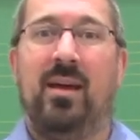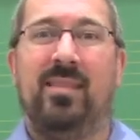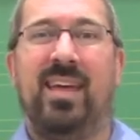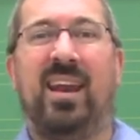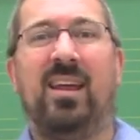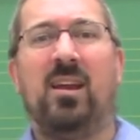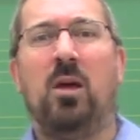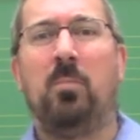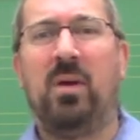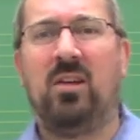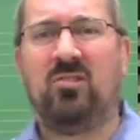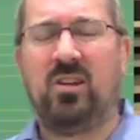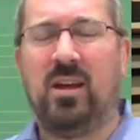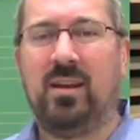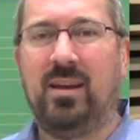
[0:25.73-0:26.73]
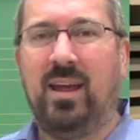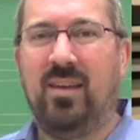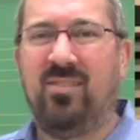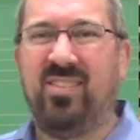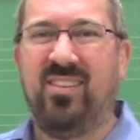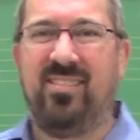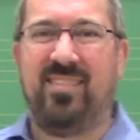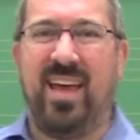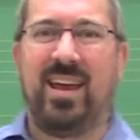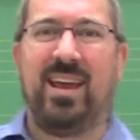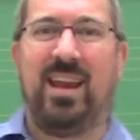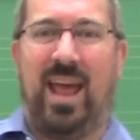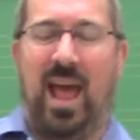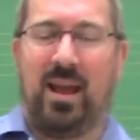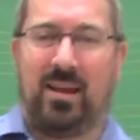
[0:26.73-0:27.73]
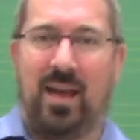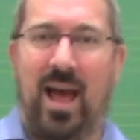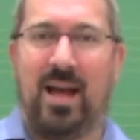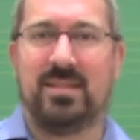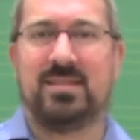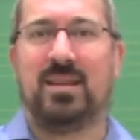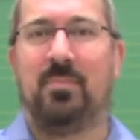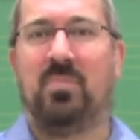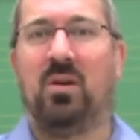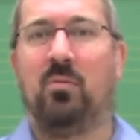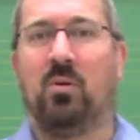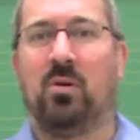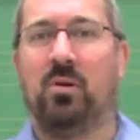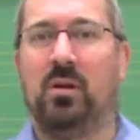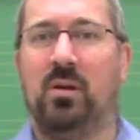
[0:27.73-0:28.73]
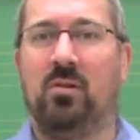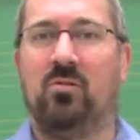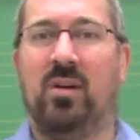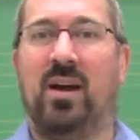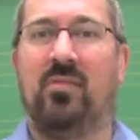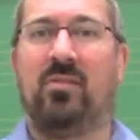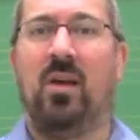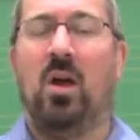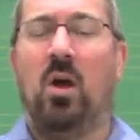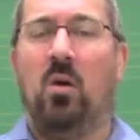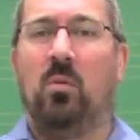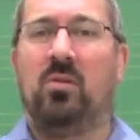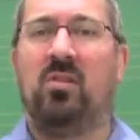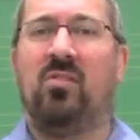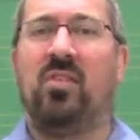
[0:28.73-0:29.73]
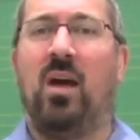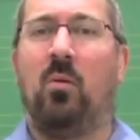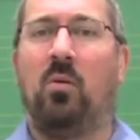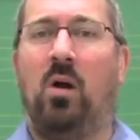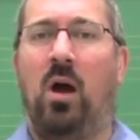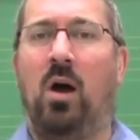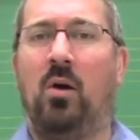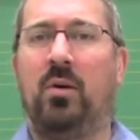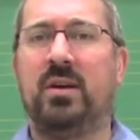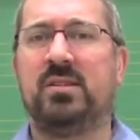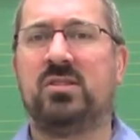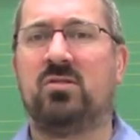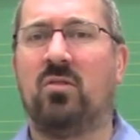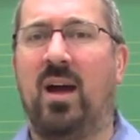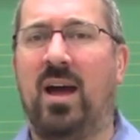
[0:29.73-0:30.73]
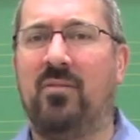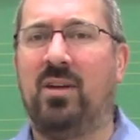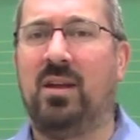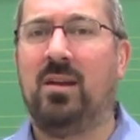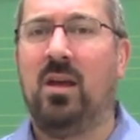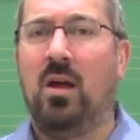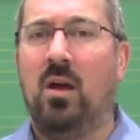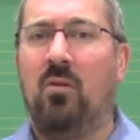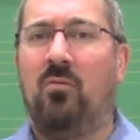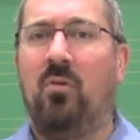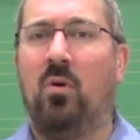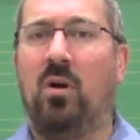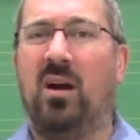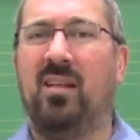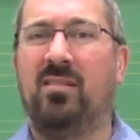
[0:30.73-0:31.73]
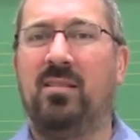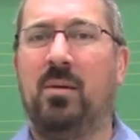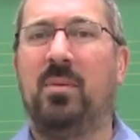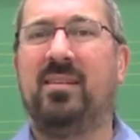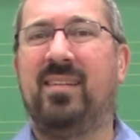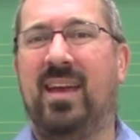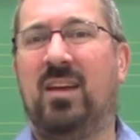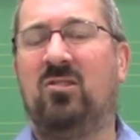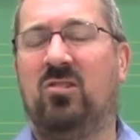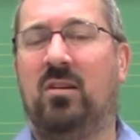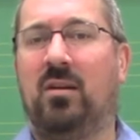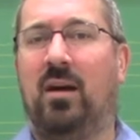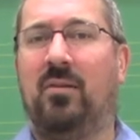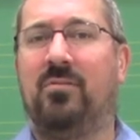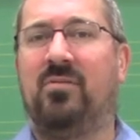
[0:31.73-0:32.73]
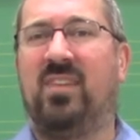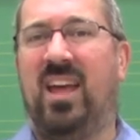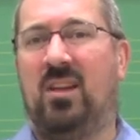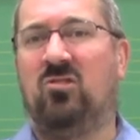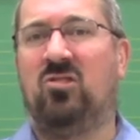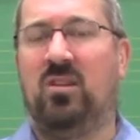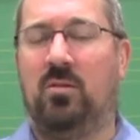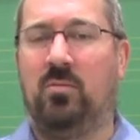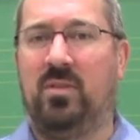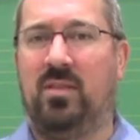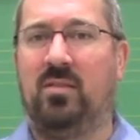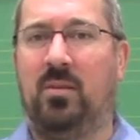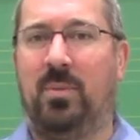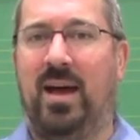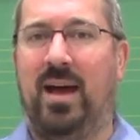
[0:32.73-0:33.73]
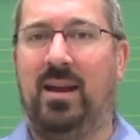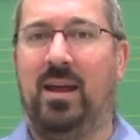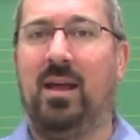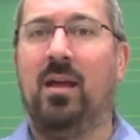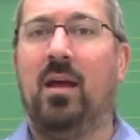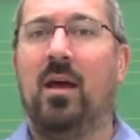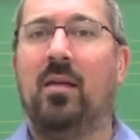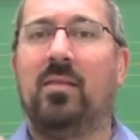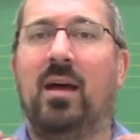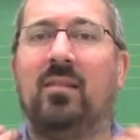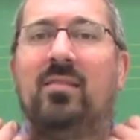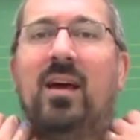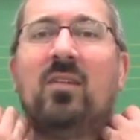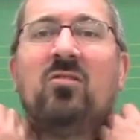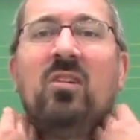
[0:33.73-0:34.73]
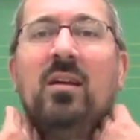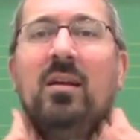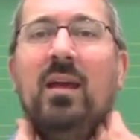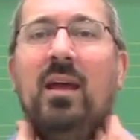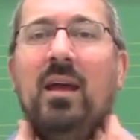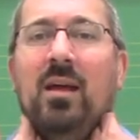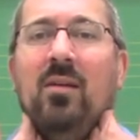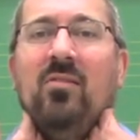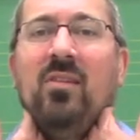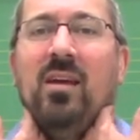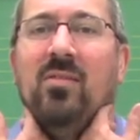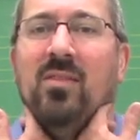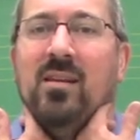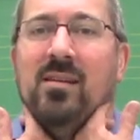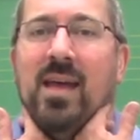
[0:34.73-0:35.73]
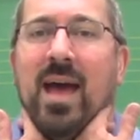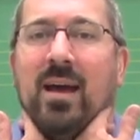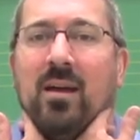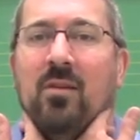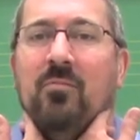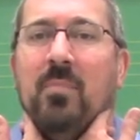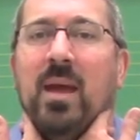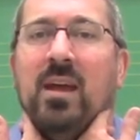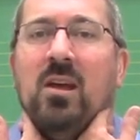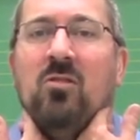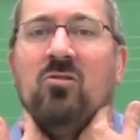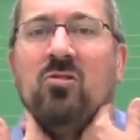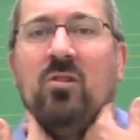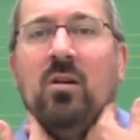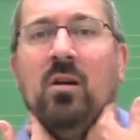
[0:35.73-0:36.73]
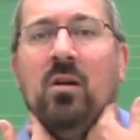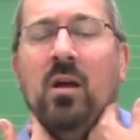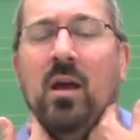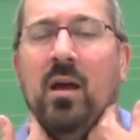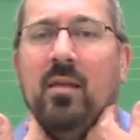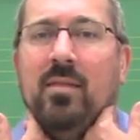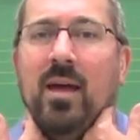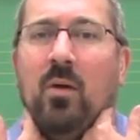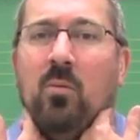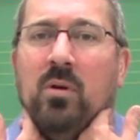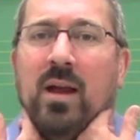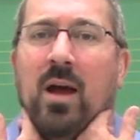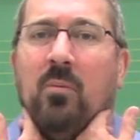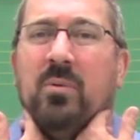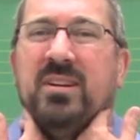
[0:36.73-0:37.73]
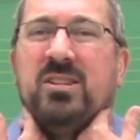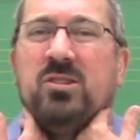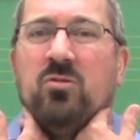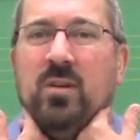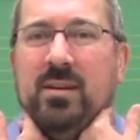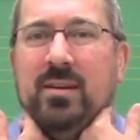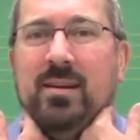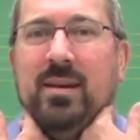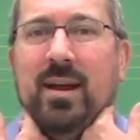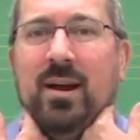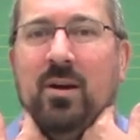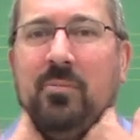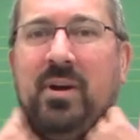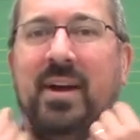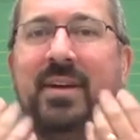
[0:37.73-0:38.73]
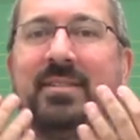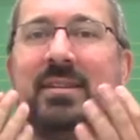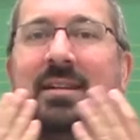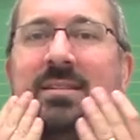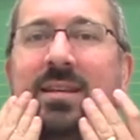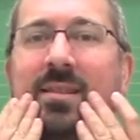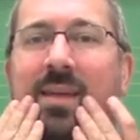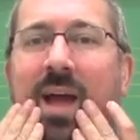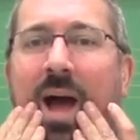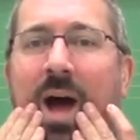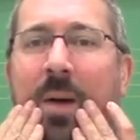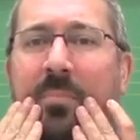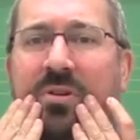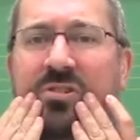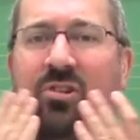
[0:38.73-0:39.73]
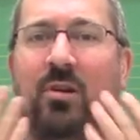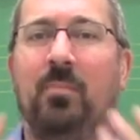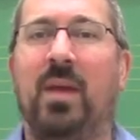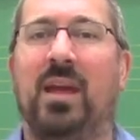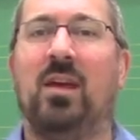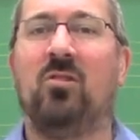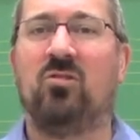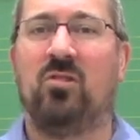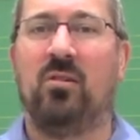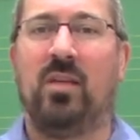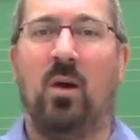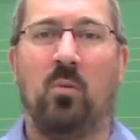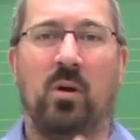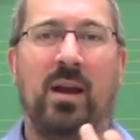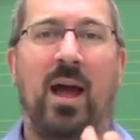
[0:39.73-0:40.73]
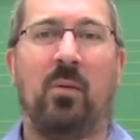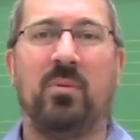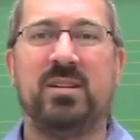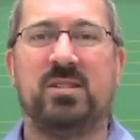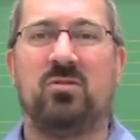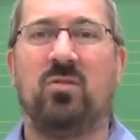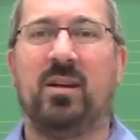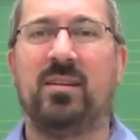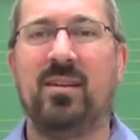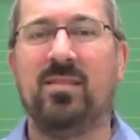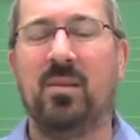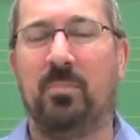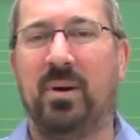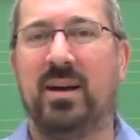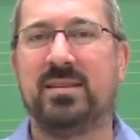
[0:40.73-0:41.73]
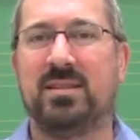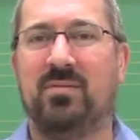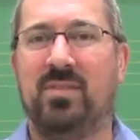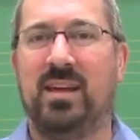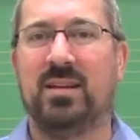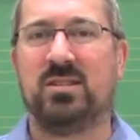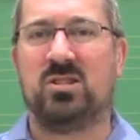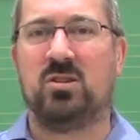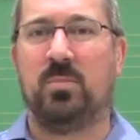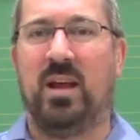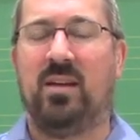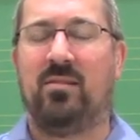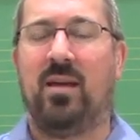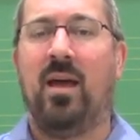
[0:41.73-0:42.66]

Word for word: That inhibition is the second concept that we're going to address, which is that we're always striving for a limitation of tension within the body. That tension is in the neck, making sure that we're not restricting airways. It's in the embouchure, making sure that we're not restricting the buzz of the instrument.